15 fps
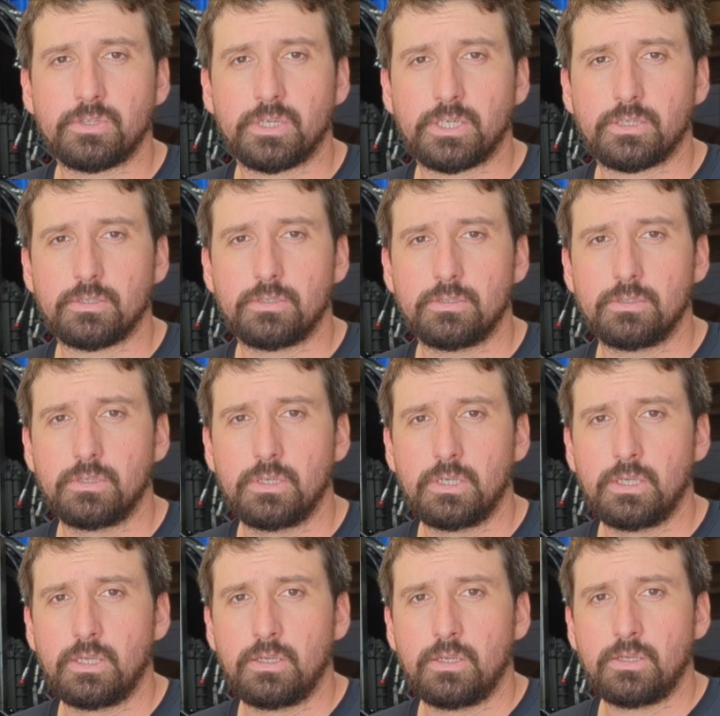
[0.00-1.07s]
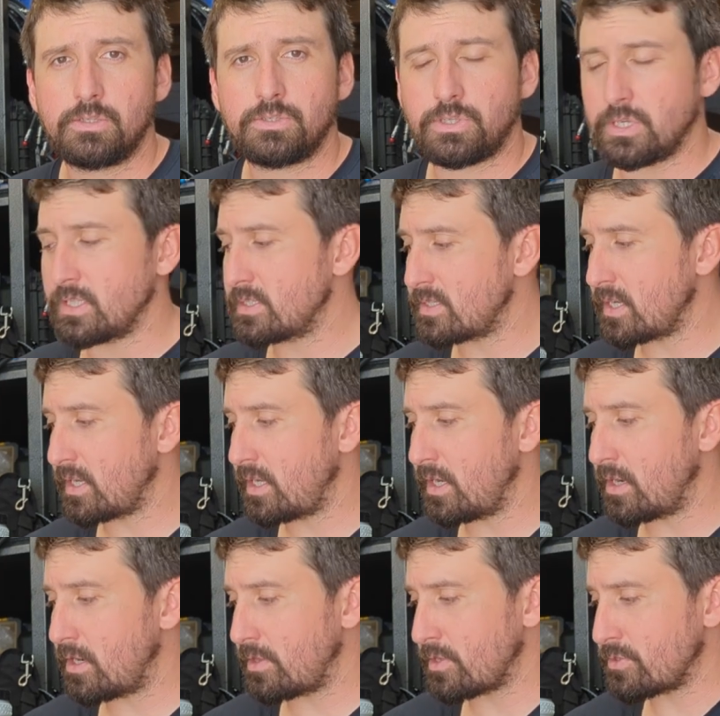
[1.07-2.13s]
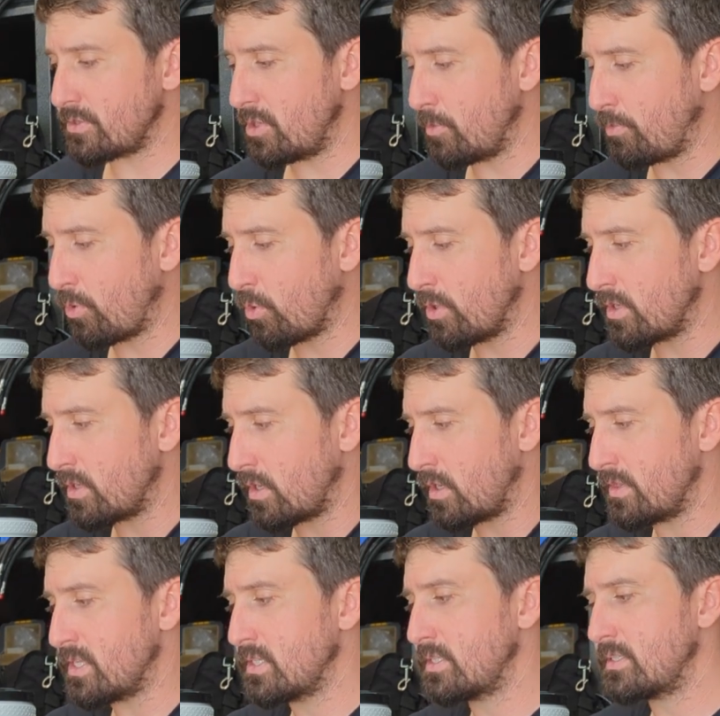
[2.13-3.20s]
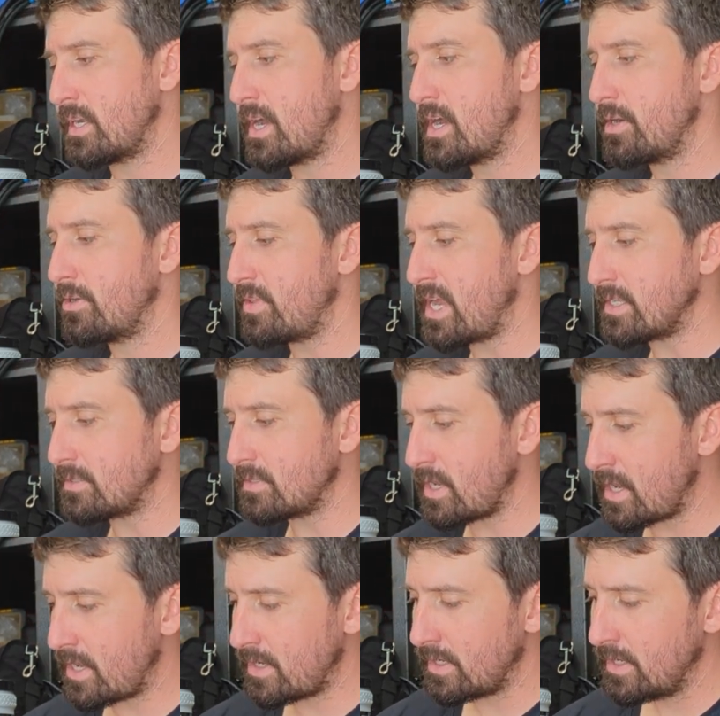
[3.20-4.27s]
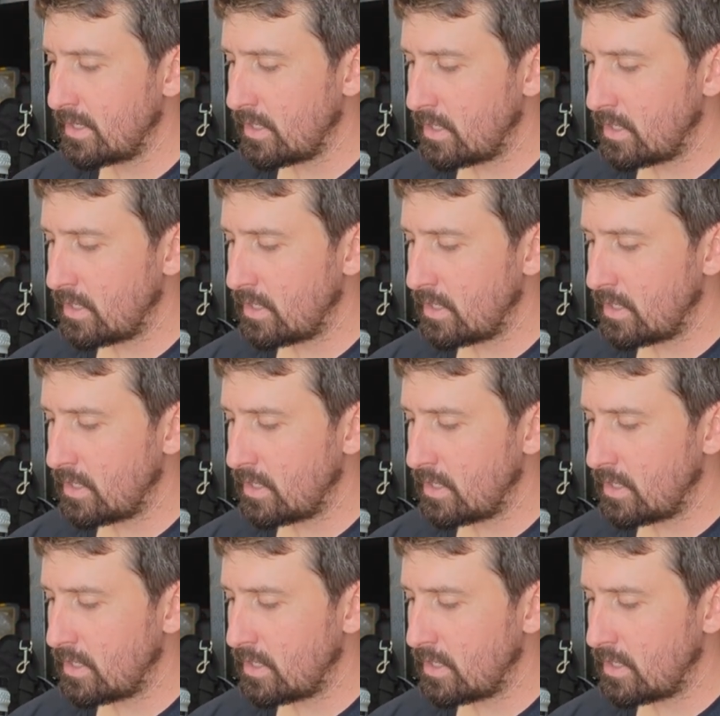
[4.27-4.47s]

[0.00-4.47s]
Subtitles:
lengths. So you can see here, there's no port on this side or that side.